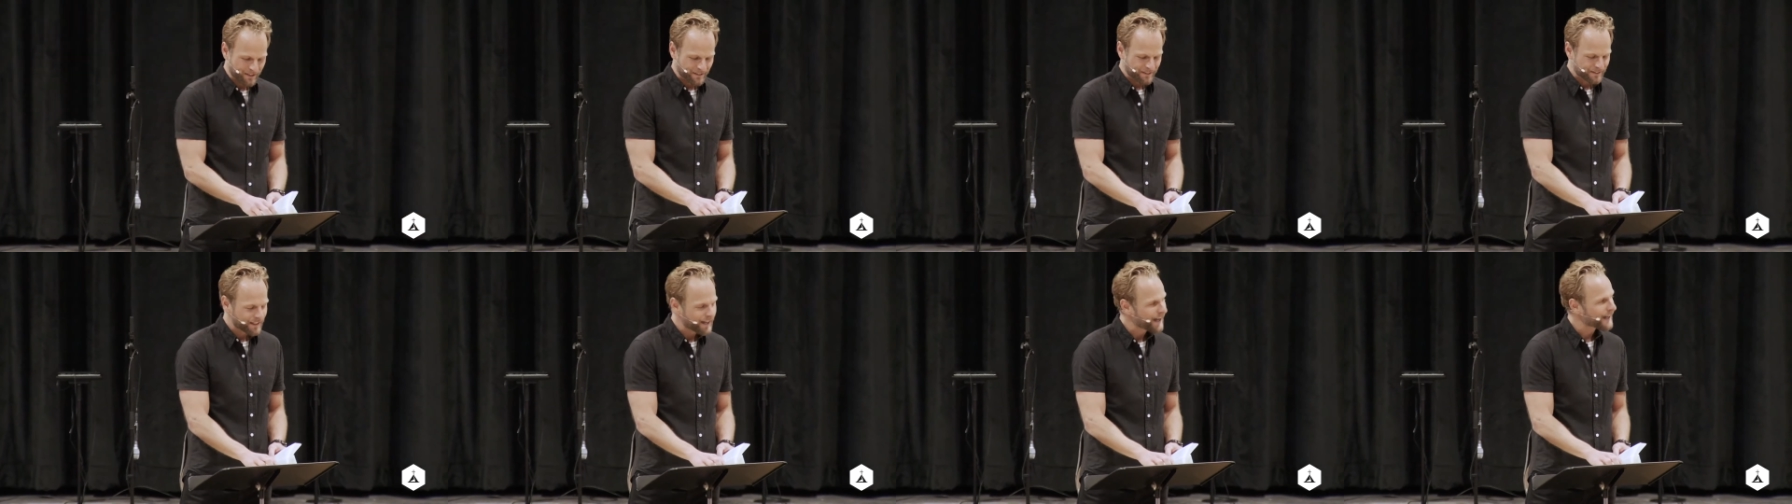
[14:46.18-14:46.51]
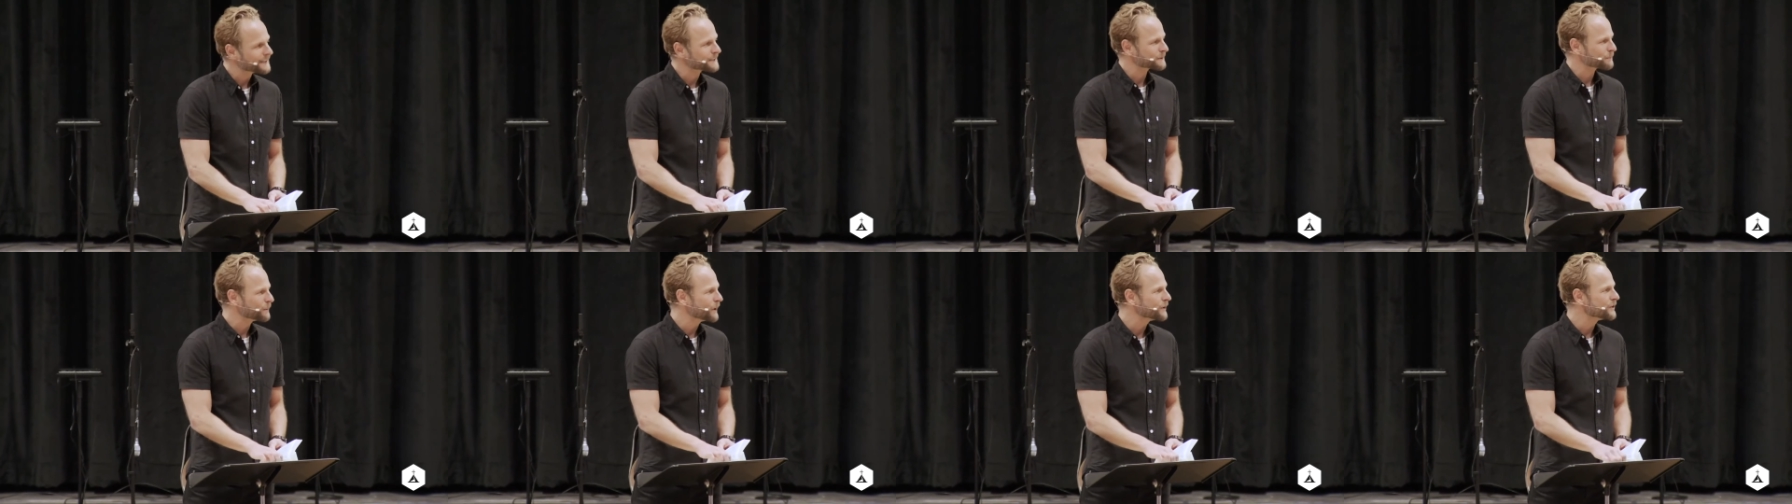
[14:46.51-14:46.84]

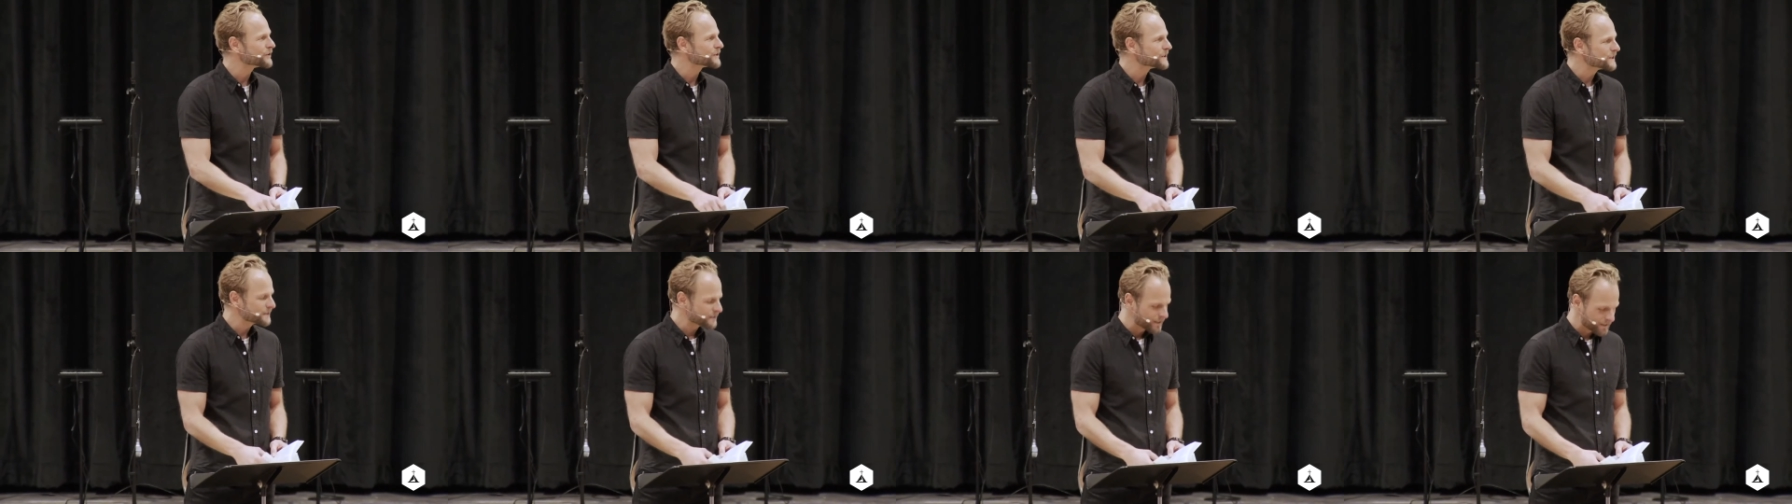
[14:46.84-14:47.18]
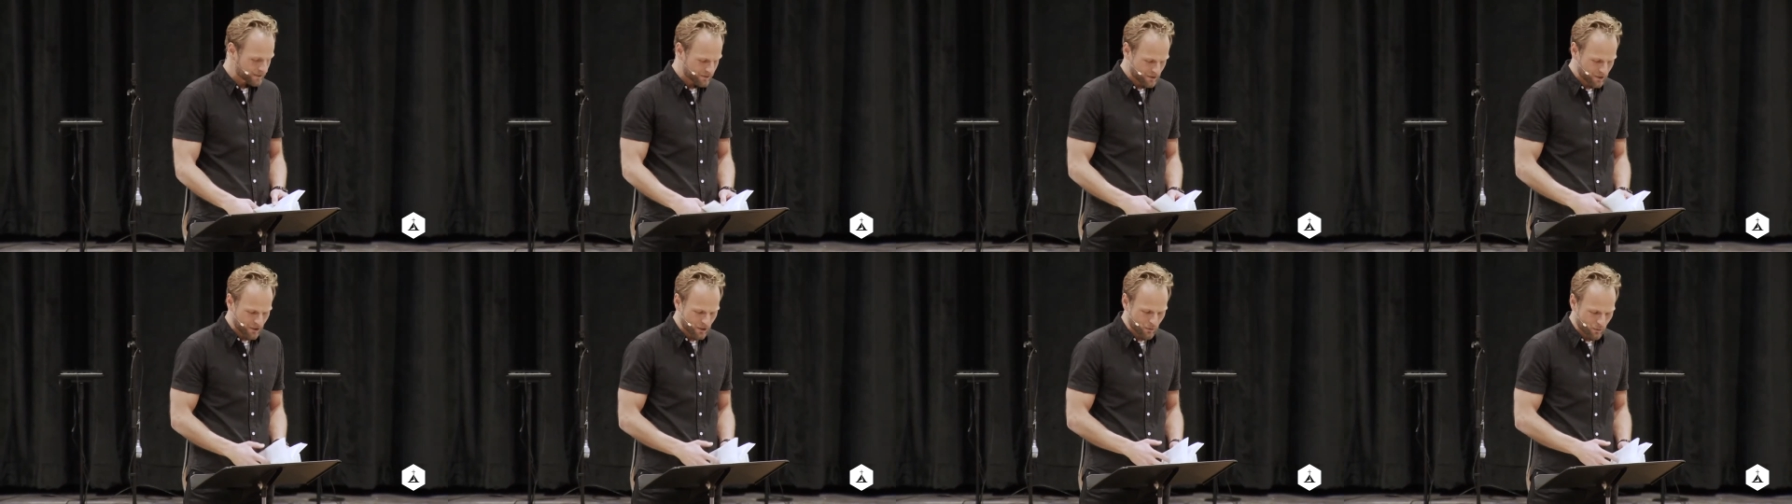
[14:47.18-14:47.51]
That's, brothers and
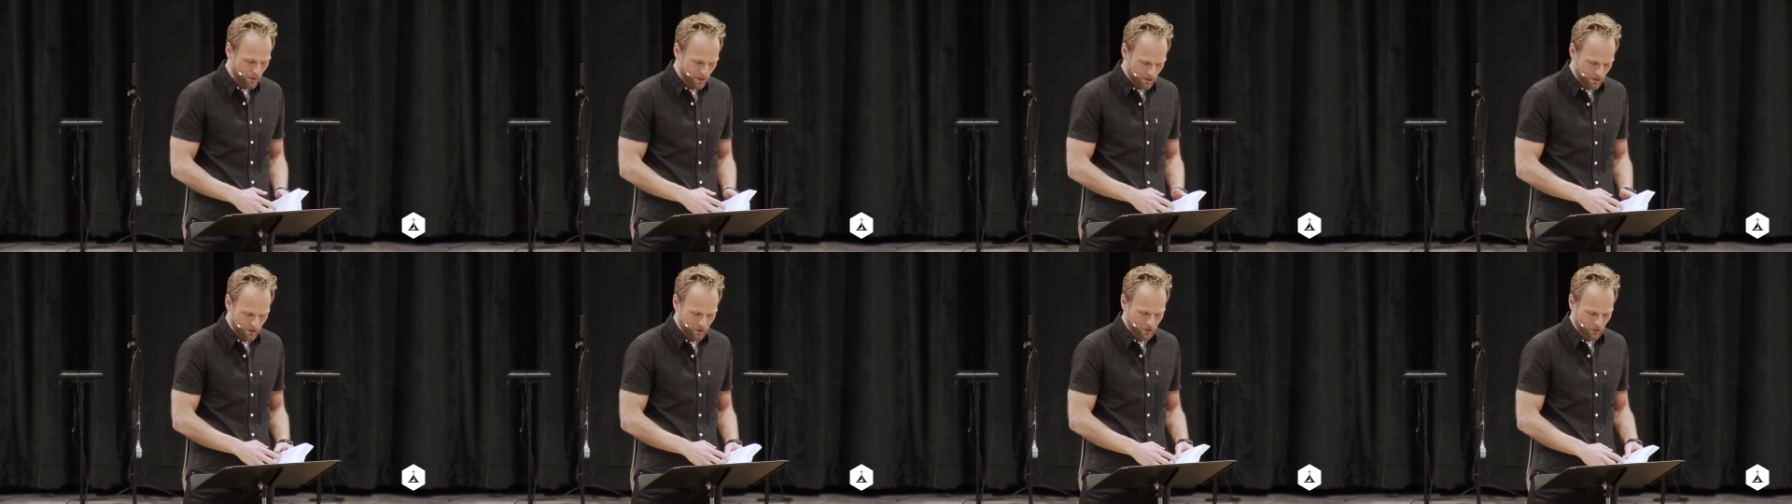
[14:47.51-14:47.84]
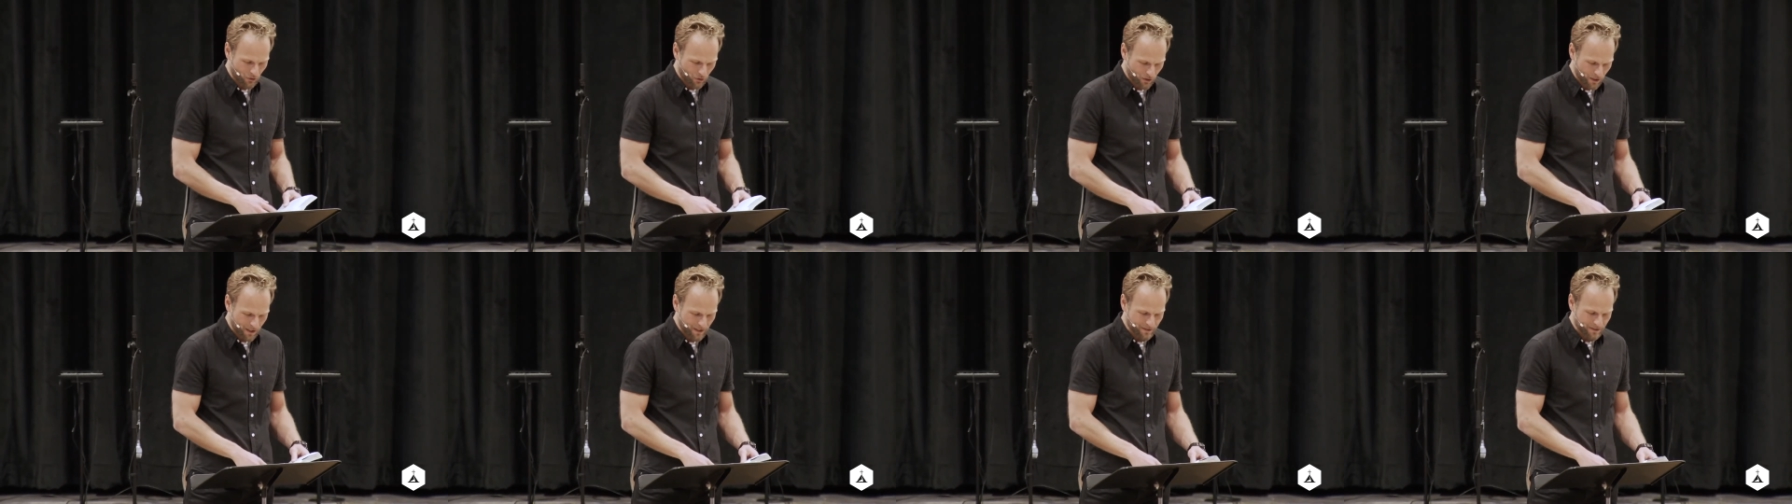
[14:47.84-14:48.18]
sisters, where the
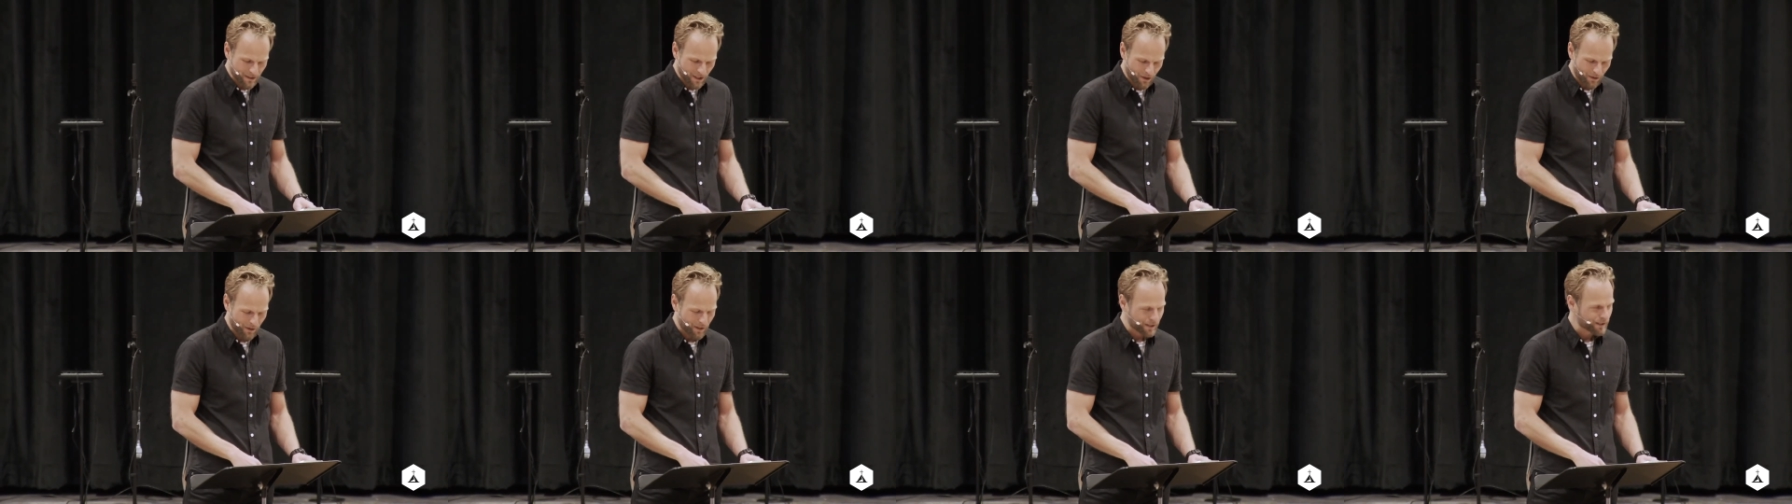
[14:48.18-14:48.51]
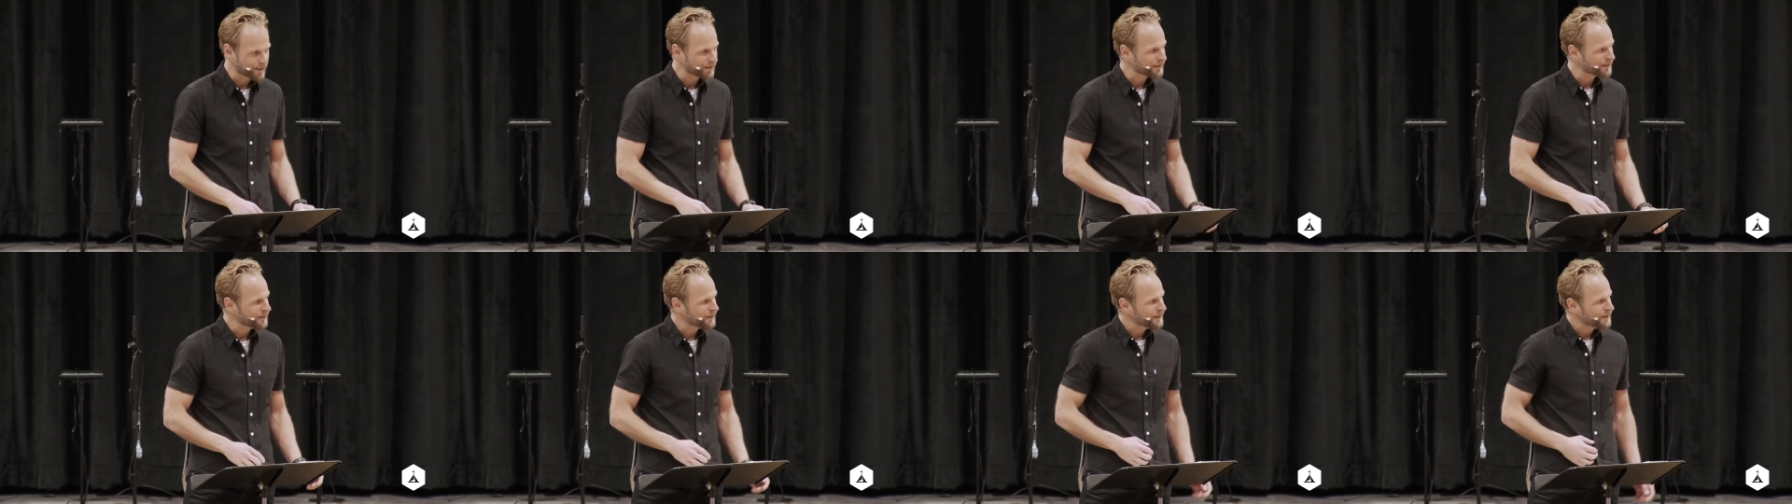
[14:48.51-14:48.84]
story is going.
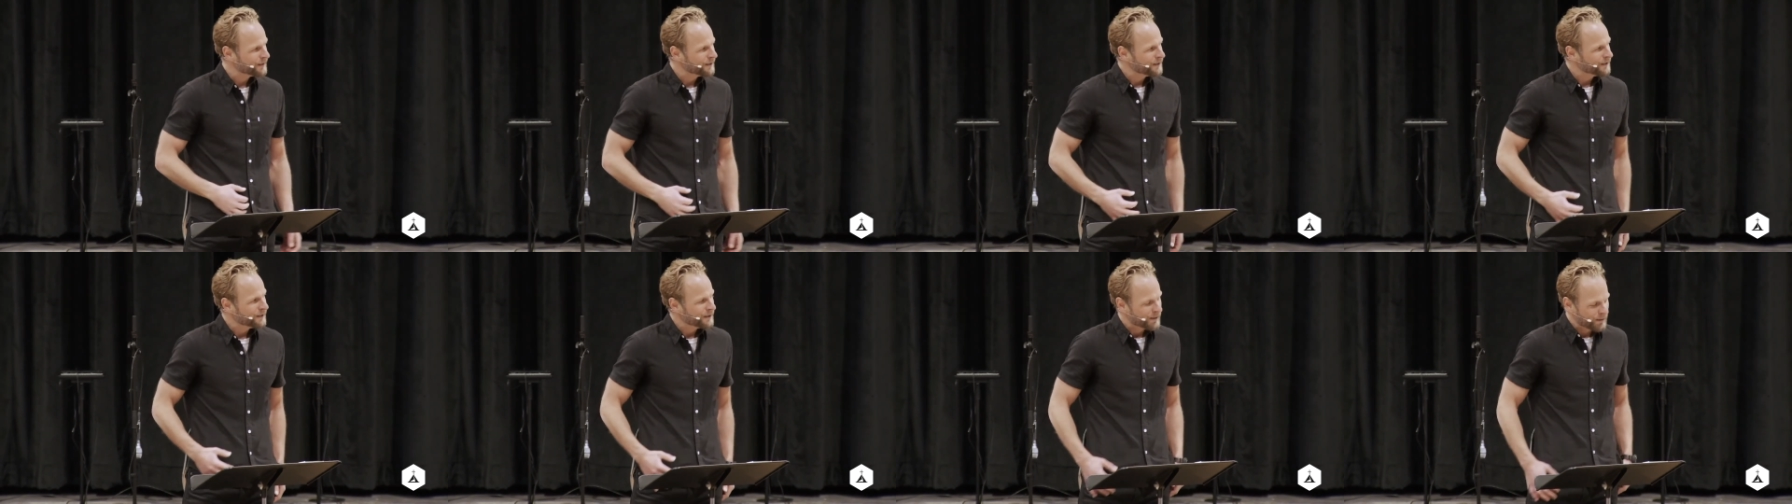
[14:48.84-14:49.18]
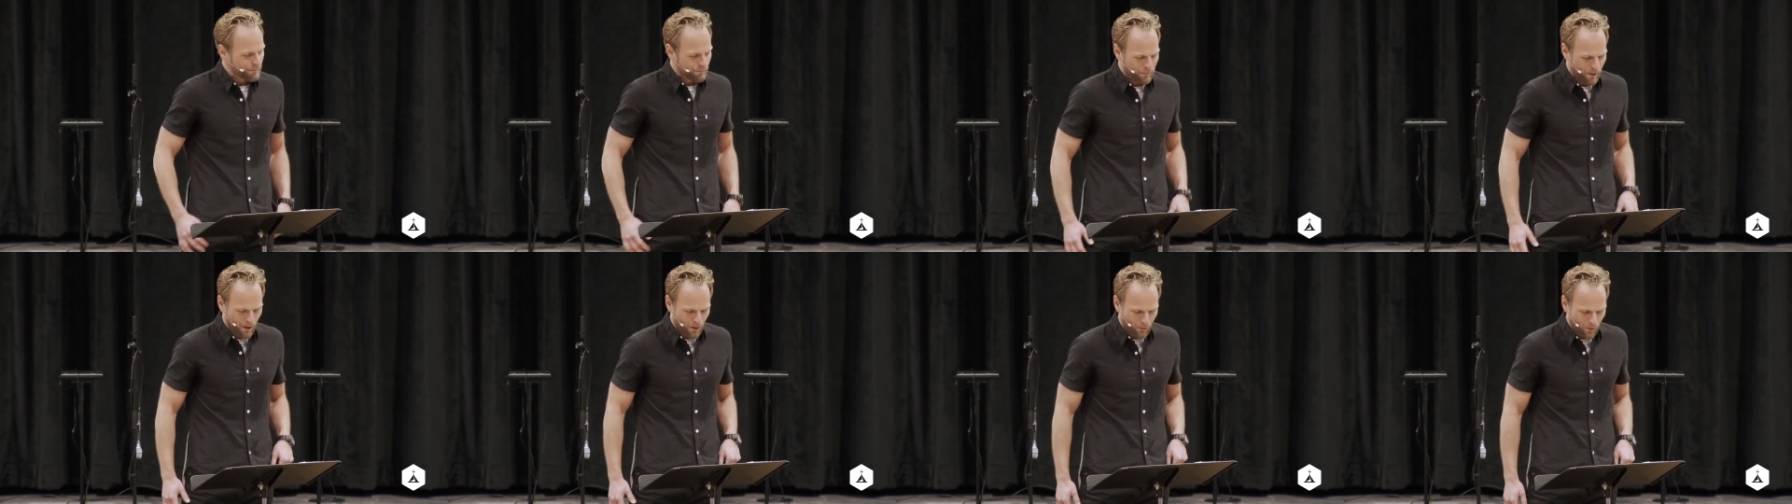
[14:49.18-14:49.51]

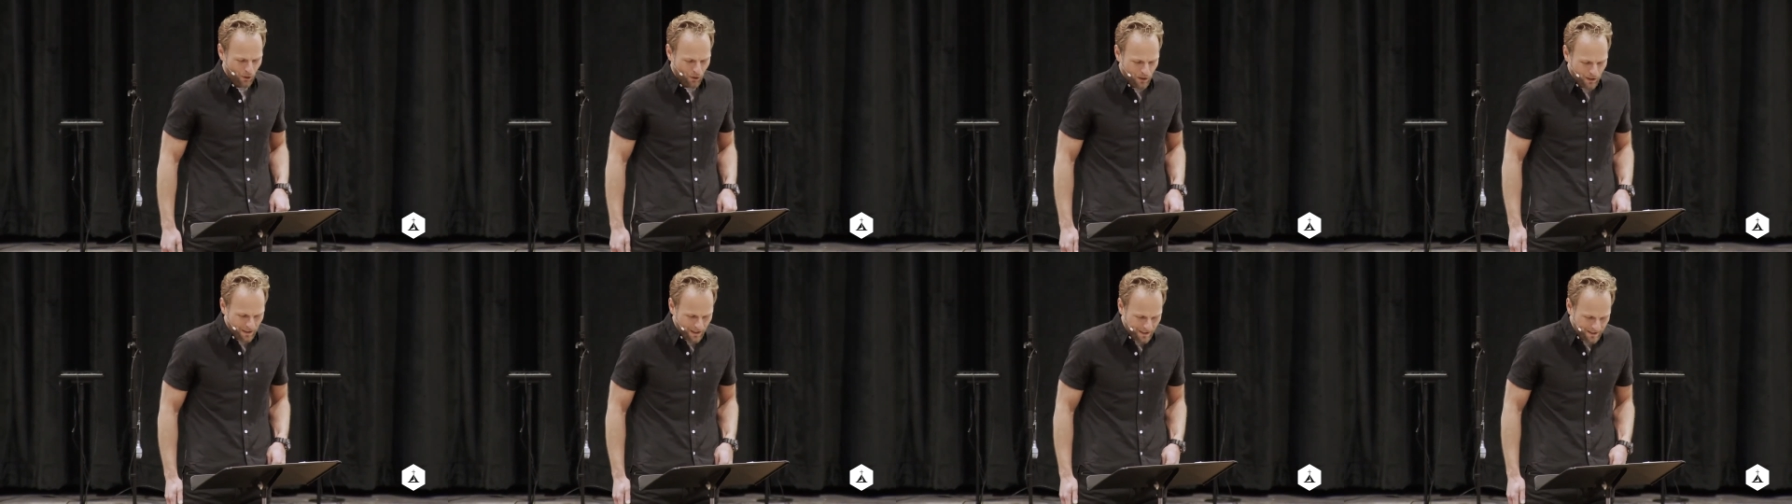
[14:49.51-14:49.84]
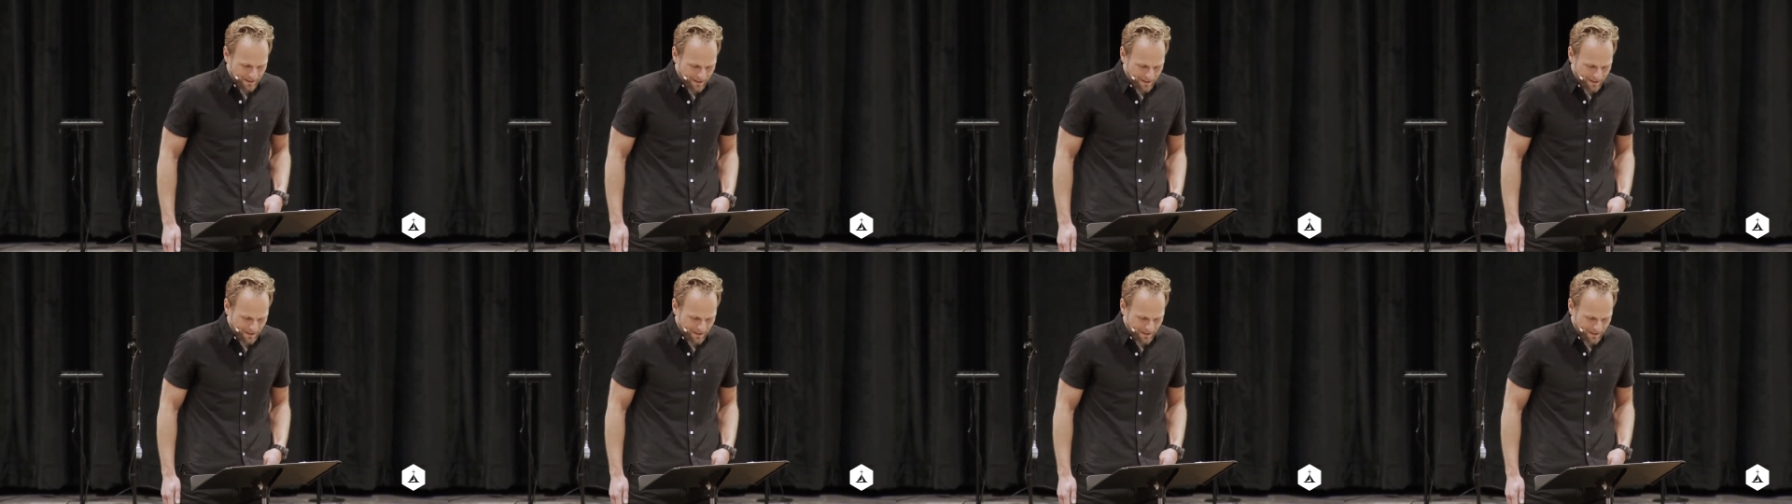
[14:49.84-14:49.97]
Paul wrote it like